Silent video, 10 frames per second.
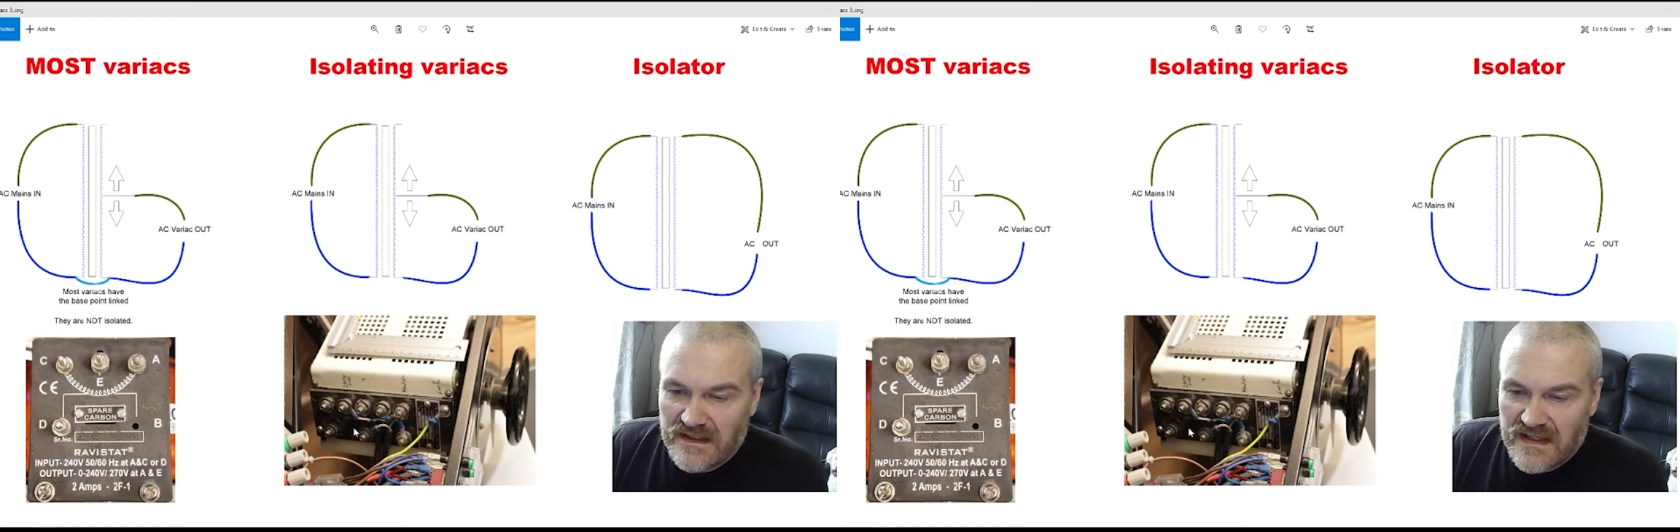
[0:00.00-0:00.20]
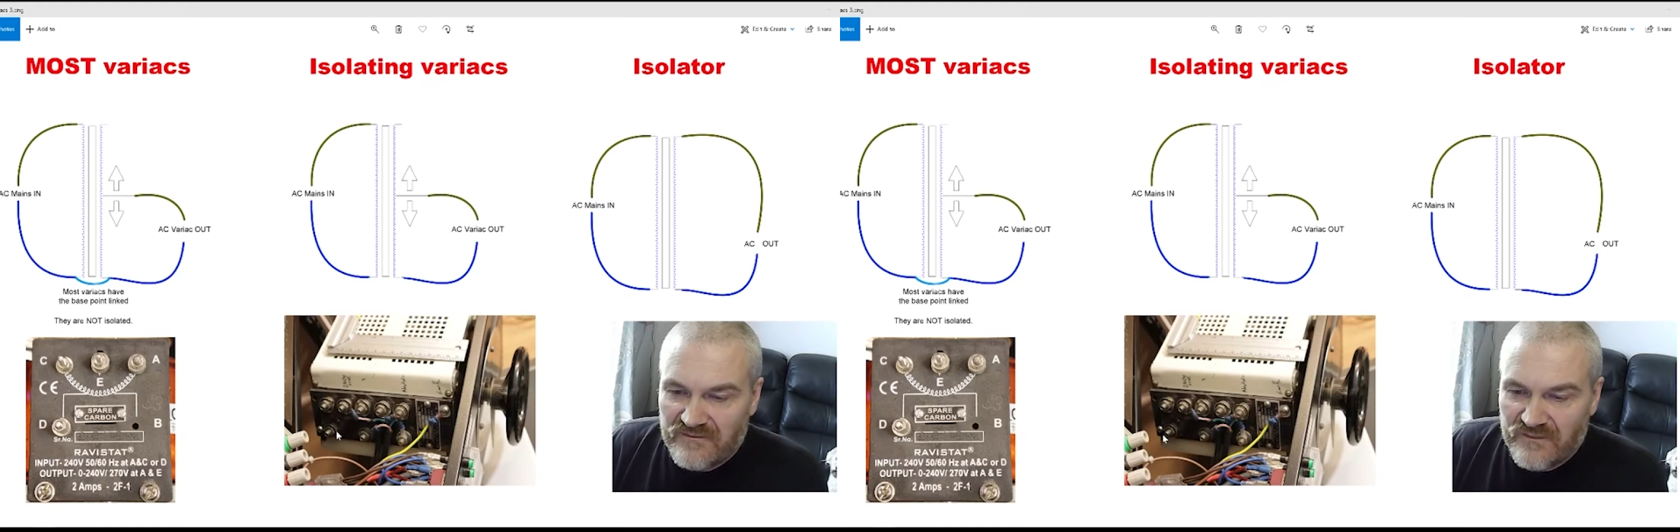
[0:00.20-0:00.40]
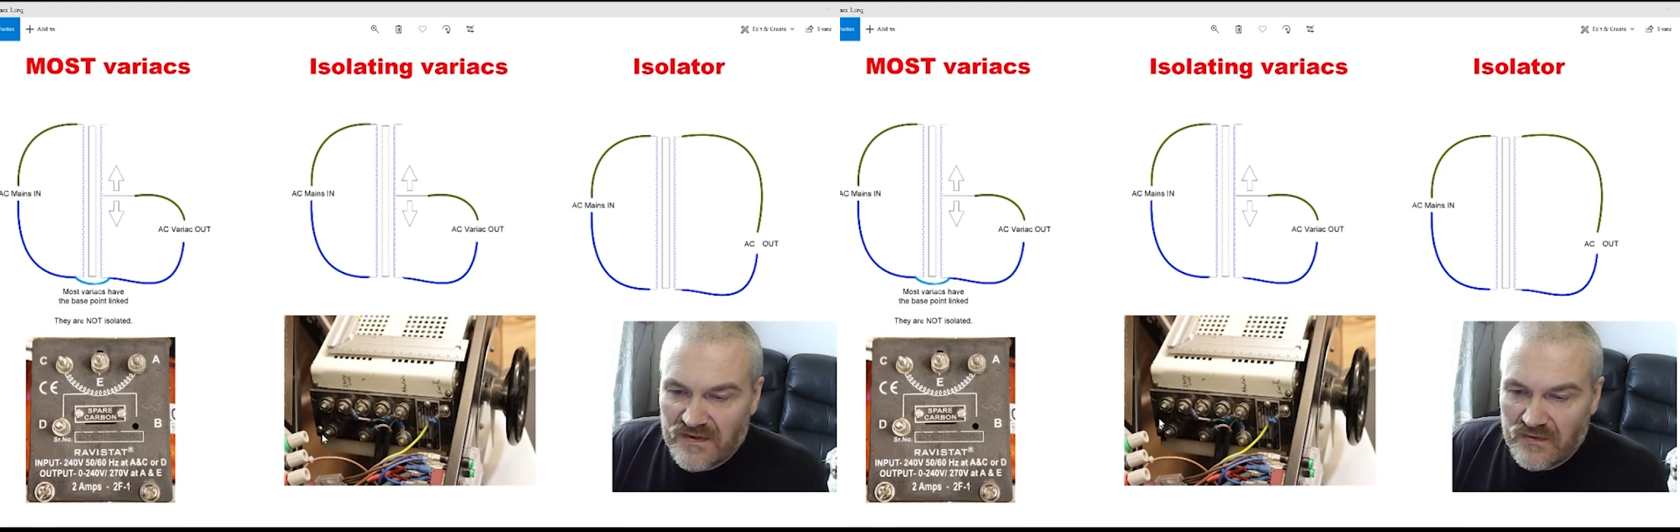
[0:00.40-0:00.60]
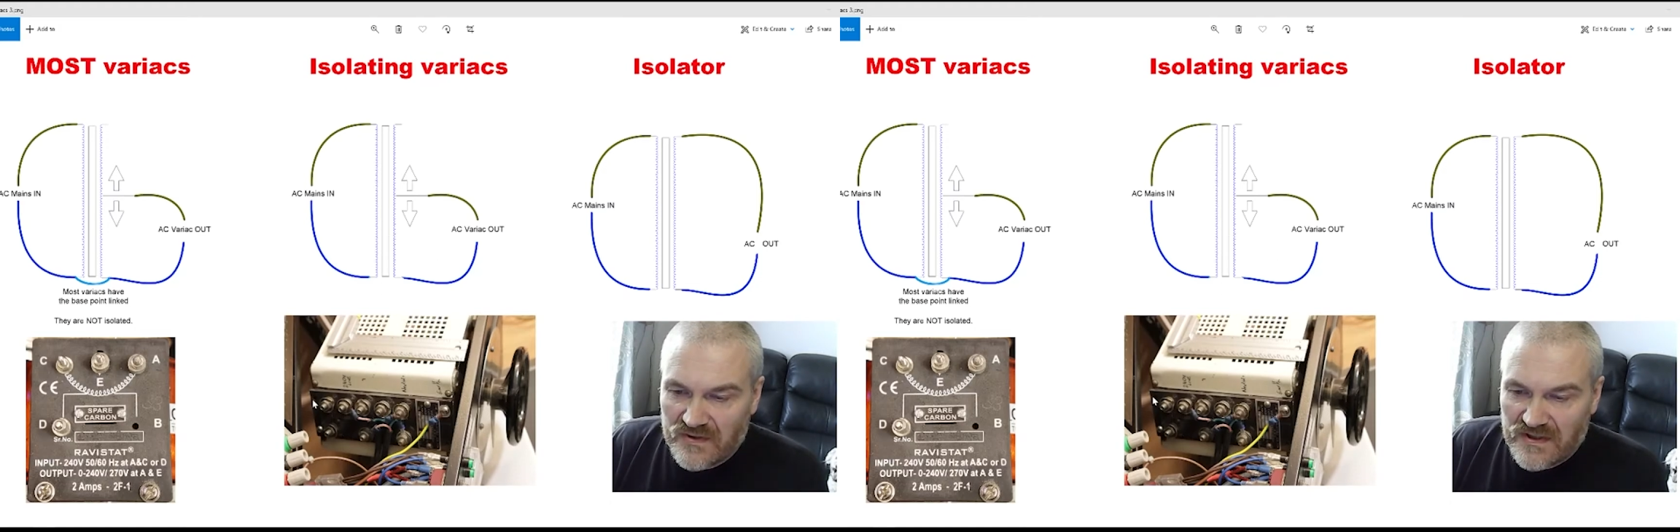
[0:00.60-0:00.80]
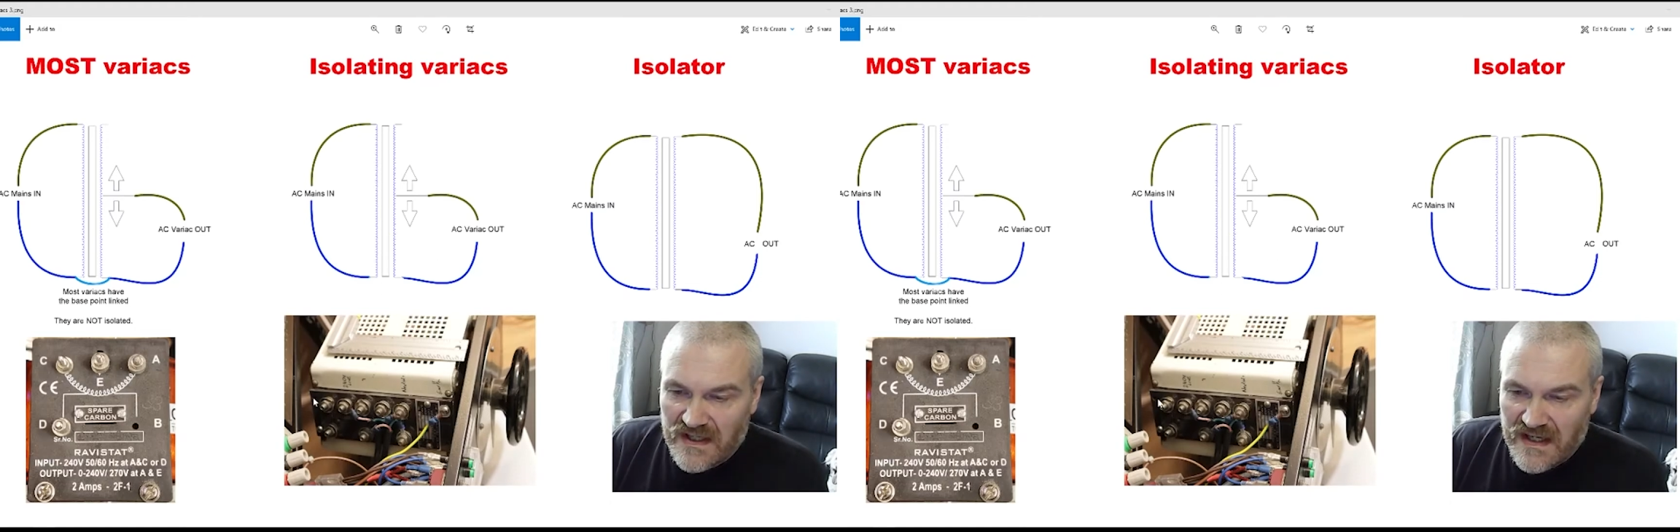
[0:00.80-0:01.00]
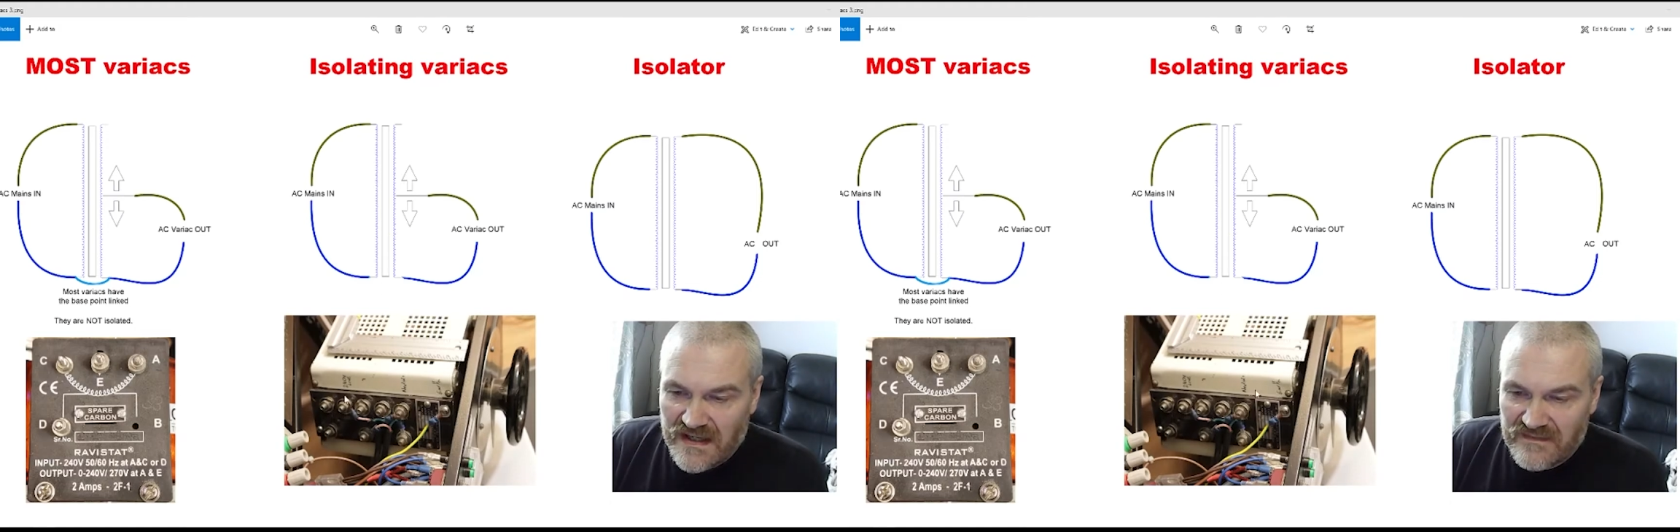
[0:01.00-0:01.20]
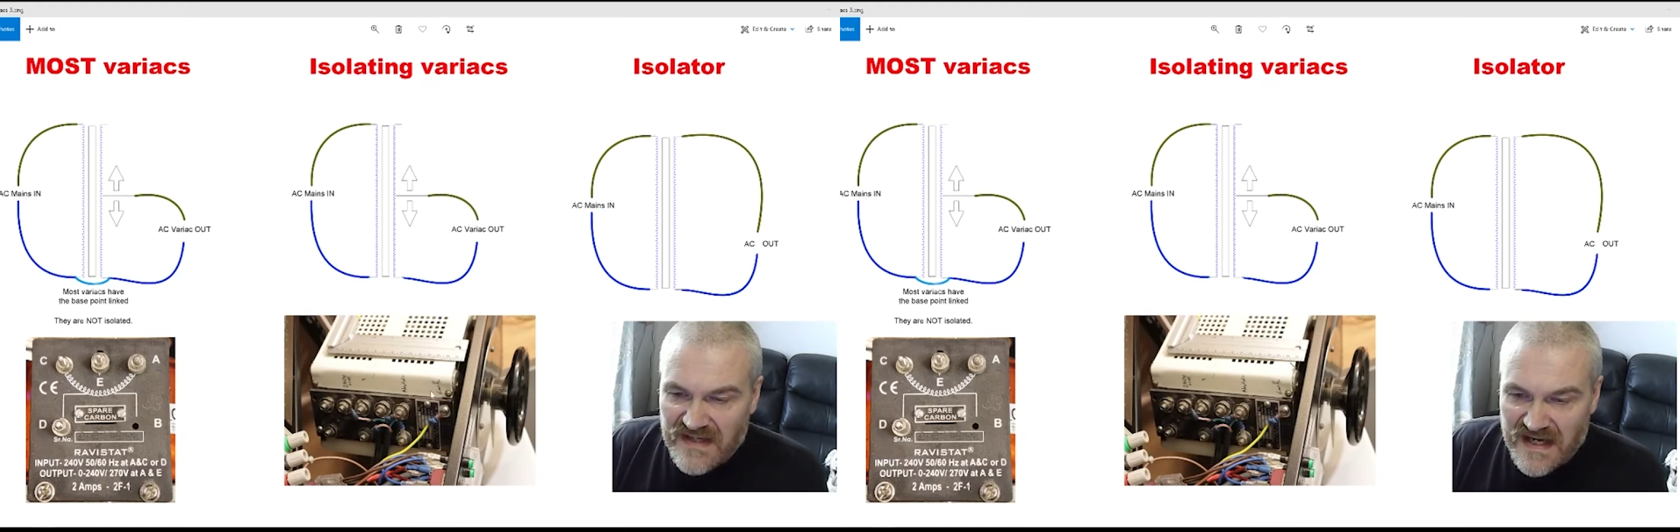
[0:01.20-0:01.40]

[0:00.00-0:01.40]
If we look at the